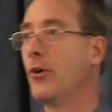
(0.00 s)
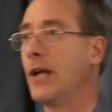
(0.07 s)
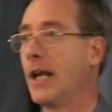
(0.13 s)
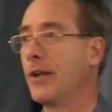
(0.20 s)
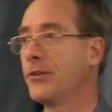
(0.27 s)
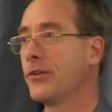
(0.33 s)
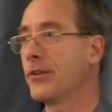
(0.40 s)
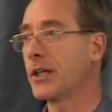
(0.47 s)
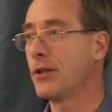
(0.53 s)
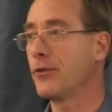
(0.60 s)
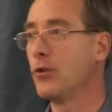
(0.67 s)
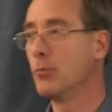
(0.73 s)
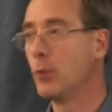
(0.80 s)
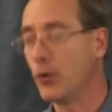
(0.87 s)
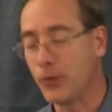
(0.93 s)
more analysis. They get a
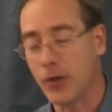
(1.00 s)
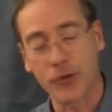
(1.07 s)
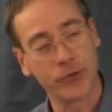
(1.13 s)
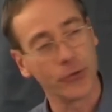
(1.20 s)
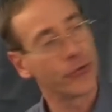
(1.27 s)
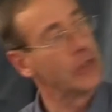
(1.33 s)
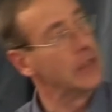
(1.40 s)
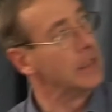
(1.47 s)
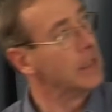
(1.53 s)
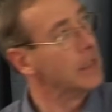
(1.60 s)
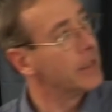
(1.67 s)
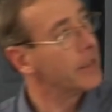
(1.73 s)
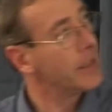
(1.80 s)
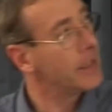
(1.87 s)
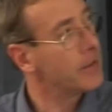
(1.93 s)
few more fossils.
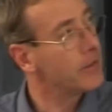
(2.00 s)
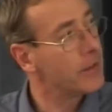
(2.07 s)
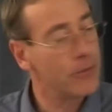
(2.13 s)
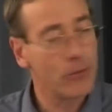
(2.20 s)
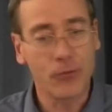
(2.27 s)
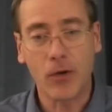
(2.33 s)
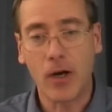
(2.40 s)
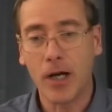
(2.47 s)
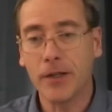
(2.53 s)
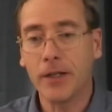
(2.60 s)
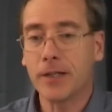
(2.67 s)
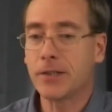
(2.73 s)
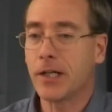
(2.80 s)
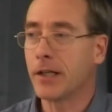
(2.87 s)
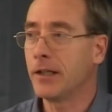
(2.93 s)
And they, they refine
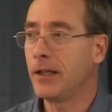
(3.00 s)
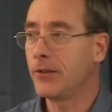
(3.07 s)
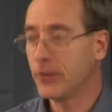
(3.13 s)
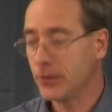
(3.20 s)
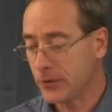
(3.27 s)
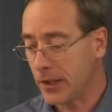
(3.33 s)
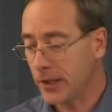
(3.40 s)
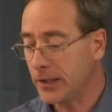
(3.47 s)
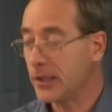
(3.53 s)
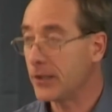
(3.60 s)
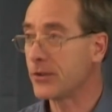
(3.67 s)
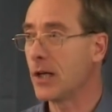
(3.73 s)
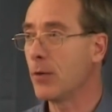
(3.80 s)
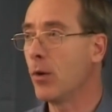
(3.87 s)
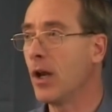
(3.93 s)
their techniques, and suddenly
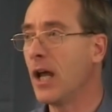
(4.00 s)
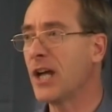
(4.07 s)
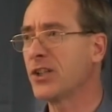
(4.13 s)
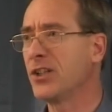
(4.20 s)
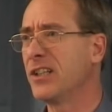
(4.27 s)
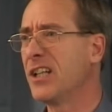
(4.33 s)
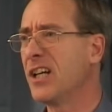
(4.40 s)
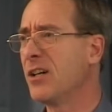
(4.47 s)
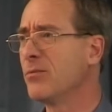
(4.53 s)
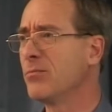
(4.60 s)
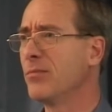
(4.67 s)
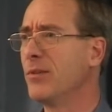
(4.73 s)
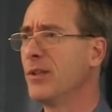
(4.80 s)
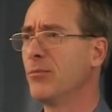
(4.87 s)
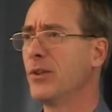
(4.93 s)
they say, well, actually, no,
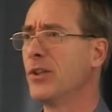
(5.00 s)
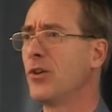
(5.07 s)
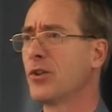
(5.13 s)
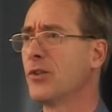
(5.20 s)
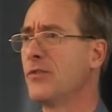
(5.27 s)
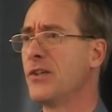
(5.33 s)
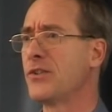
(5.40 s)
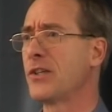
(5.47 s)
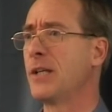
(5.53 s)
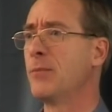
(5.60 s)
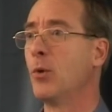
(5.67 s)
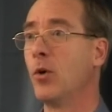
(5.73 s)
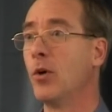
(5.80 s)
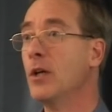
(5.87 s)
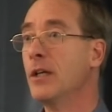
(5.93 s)
we're not convinced
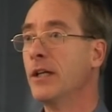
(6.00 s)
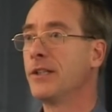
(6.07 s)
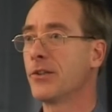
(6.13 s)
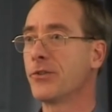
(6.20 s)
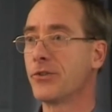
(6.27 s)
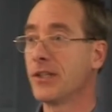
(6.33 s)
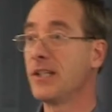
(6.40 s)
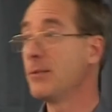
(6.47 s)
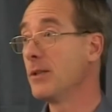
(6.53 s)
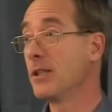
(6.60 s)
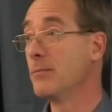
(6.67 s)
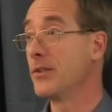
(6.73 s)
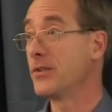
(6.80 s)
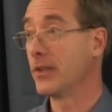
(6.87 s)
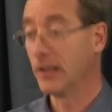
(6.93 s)
anymore. It doesn't seem to be
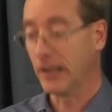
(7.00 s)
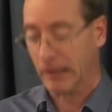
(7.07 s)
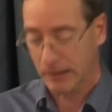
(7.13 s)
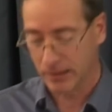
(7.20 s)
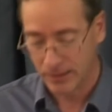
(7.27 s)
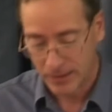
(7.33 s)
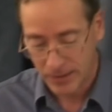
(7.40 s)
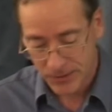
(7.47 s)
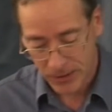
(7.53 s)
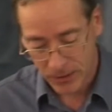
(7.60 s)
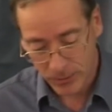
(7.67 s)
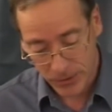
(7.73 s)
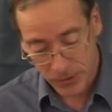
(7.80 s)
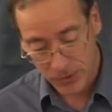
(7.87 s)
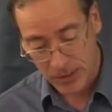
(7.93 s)
the missing link.
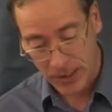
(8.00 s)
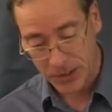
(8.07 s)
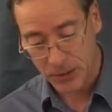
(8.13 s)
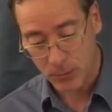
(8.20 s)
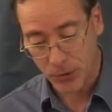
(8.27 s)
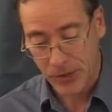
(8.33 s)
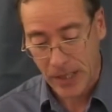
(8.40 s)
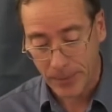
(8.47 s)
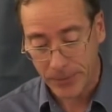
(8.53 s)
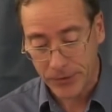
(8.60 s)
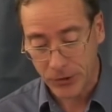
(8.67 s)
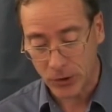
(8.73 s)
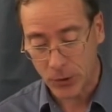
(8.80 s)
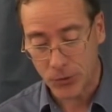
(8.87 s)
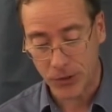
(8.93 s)
So this is actually what's
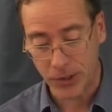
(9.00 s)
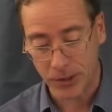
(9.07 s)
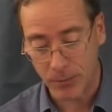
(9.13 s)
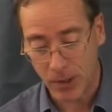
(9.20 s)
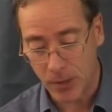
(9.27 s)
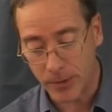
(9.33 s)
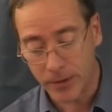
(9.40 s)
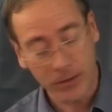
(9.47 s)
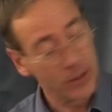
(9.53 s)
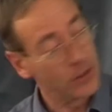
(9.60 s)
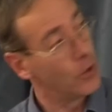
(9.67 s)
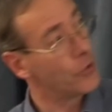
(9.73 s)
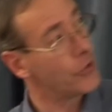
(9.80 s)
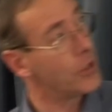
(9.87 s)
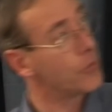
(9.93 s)
happening to Lucy at the moment,
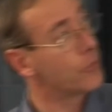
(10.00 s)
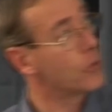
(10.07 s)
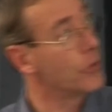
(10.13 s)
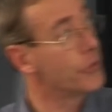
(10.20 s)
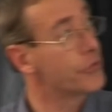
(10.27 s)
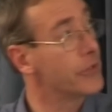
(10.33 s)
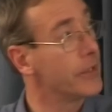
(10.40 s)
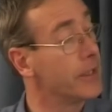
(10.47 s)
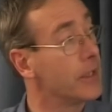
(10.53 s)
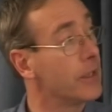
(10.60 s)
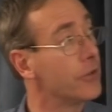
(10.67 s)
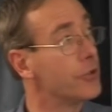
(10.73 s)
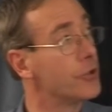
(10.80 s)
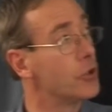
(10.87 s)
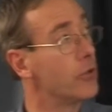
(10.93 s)
although, of course, the,
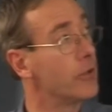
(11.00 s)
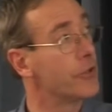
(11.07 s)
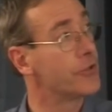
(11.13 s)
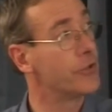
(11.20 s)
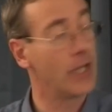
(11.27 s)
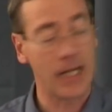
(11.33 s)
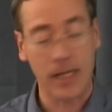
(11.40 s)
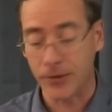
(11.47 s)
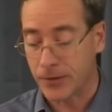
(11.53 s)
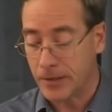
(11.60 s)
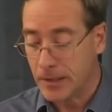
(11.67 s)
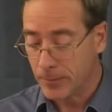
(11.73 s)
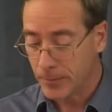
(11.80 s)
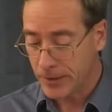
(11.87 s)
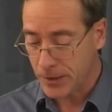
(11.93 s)
uh, the jury is still out.
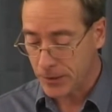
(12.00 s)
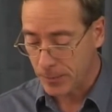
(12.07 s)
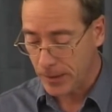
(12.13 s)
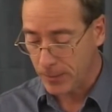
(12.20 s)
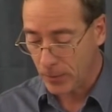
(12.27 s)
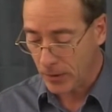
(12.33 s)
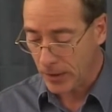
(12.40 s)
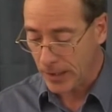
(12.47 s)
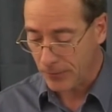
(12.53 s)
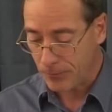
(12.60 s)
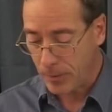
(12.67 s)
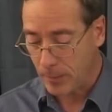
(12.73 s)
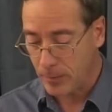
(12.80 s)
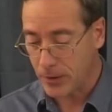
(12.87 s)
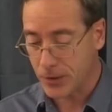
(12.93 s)
But these people
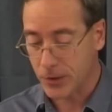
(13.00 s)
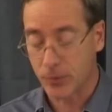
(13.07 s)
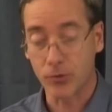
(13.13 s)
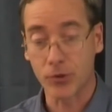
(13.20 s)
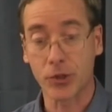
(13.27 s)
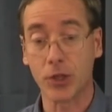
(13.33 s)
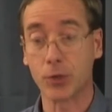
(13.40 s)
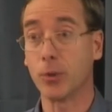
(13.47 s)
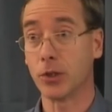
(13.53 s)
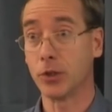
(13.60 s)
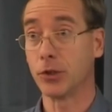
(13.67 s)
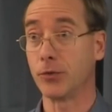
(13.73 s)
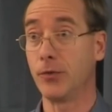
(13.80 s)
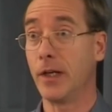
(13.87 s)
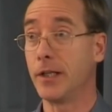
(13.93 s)
have published this research, which
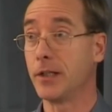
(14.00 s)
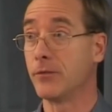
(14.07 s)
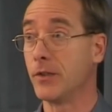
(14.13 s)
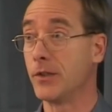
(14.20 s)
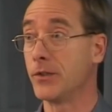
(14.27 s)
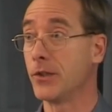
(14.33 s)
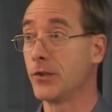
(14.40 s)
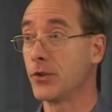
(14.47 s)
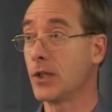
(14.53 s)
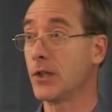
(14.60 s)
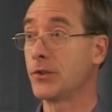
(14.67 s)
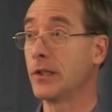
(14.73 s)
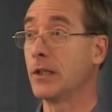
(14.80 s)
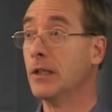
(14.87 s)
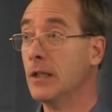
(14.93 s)
looks fairly convincing,
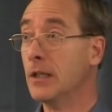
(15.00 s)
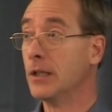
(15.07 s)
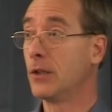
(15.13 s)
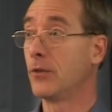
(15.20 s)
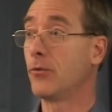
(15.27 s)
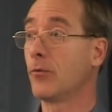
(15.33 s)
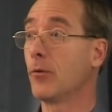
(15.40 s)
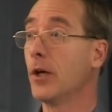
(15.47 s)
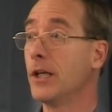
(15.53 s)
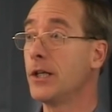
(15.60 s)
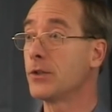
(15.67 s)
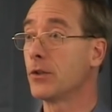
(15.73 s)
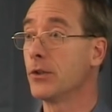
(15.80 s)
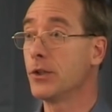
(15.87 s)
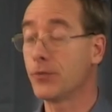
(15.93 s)
suggesting that, at
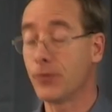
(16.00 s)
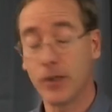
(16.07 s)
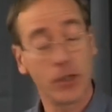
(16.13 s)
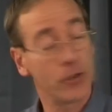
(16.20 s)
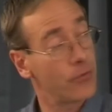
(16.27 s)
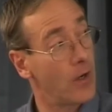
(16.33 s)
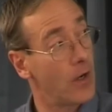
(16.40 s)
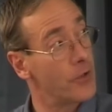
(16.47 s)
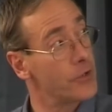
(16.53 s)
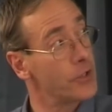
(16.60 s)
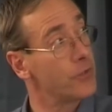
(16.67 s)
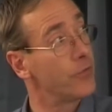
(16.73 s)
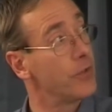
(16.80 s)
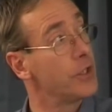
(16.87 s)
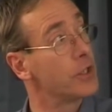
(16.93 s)
least fe- as far as
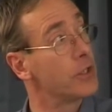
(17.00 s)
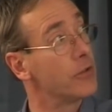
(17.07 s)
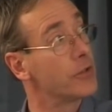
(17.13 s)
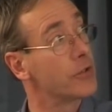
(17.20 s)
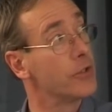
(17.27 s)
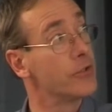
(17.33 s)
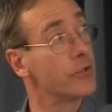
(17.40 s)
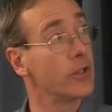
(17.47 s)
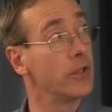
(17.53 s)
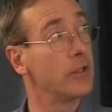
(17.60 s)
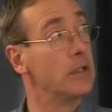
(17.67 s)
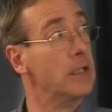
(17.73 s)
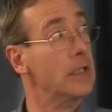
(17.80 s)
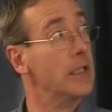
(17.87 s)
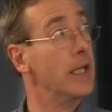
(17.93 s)
this feature is
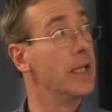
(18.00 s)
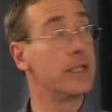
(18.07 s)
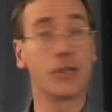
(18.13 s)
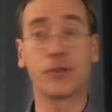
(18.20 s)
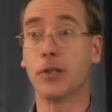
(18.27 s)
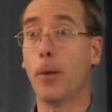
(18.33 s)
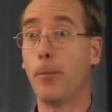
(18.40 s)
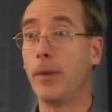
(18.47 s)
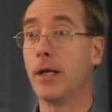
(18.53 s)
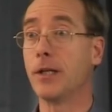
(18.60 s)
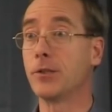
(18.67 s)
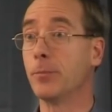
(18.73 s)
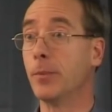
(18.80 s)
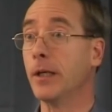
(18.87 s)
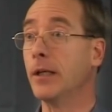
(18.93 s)
concerned, it doesn't appear
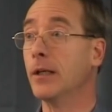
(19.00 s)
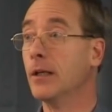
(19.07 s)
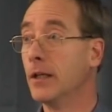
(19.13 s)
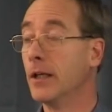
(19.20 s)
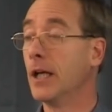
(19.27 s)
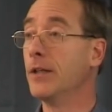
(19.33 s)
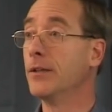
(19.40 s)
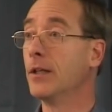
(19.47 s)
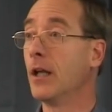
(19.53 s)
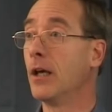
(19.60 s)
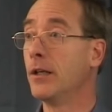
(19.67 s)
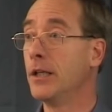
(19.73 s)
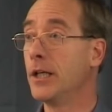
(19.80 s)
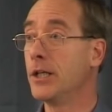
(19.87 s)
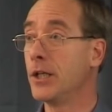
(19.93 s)
to be in the
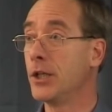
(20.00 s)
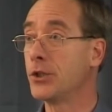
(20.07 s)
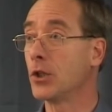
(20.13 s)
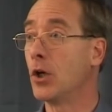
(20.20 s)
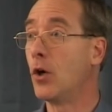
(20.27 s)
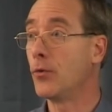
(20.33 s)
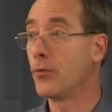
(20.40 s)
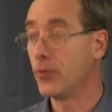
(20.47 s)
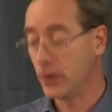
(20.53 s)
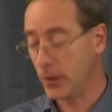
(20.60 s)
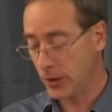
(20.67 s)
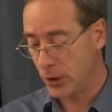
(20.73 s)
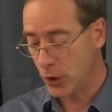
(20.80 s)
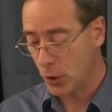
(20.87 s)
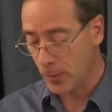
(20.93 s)
li- lineage of
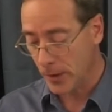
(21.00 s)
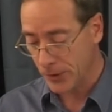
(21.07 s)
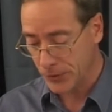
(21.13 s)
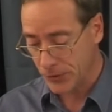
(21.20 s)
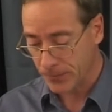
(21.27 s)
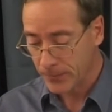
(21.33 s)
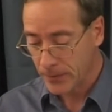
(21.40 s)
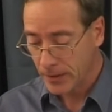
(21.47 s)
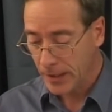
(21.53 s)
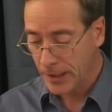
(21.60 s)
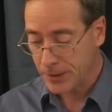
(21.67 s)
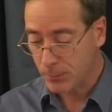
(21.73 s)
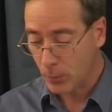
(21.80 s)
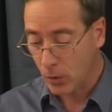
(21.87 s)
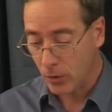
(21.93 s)
humans.
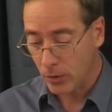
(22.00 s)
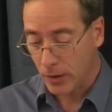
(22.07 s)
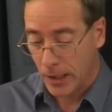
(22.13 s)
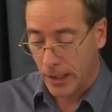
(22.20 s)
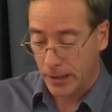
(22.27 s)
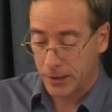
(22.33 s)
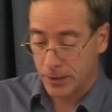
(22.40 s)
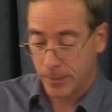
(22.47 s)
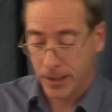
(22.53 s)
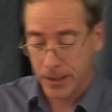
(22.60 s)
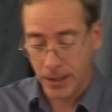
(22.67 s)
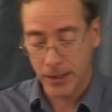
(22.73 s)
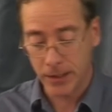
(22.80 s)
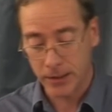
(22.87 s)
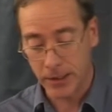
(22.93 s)
It's more likely to
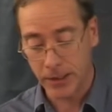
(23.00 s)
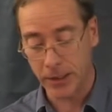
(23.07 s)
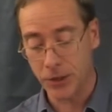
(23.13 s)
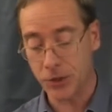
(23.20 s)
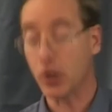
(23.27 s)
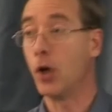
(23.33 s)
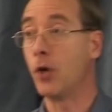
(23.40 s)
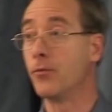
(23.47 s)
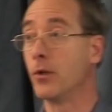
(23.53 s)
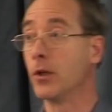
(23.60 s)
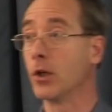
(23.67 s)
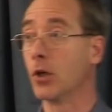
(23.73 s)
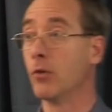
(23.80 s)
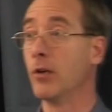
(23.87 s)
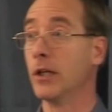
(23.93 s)
be in the lineage of
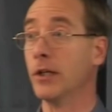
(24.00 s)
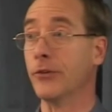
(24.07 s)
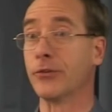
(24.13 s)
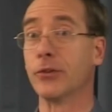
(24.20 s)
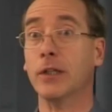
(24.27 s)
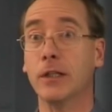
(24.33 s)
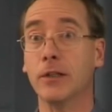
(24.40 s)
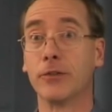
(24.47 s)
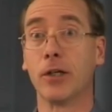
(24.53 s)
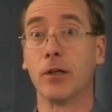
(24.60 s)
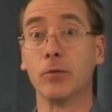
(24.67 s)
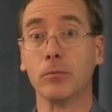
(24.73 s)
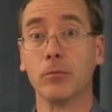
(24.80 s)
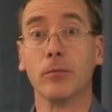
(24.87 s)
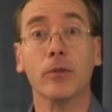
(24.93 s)
gorillas.
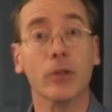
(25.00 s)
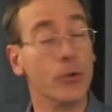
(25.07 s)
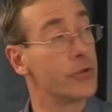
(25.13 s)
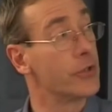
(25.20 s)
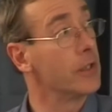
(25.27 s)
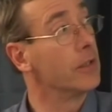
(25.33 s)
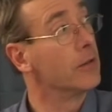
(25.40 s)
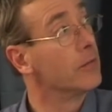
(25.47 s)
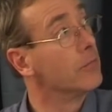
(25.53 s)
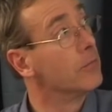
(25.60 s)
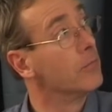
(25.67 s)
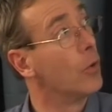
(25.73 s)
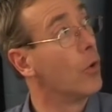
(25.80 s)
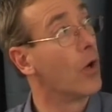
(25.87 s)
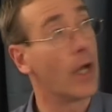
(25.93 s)
So Lucy,
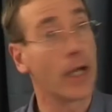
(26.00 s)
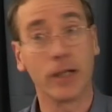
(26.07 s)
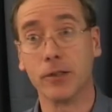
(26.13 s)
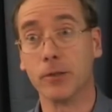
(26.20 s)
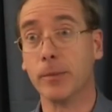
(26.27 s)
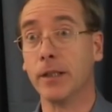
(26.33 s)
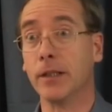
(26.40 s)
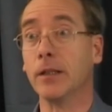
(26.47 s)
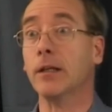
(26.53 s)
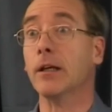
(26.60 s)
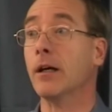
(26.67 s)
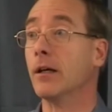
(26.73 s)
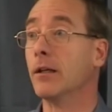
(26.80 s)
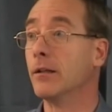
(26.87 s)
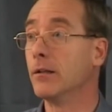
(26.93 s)
more likely to be
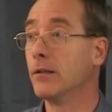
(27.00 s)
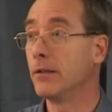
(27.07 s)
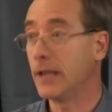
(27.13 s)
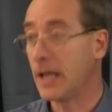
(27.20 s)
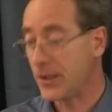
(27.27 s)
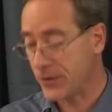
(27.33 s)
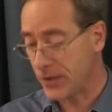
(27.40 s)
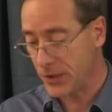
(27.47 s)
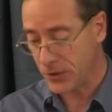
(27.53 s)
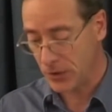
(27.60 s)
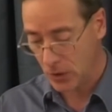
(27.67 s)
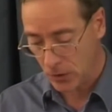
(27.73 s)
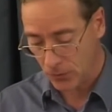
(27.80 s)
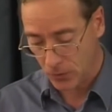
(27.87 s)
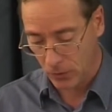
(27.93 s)
the, uh, the
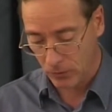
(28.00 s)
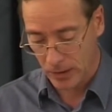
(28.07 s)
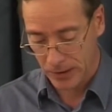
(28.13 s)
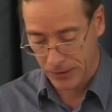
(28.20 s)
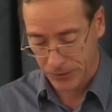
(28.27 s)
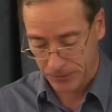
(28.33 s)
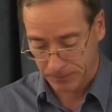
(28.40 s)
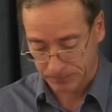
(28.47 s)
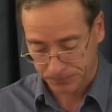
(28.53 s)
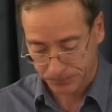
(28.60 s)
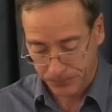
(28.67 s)
ancestor of gorillas.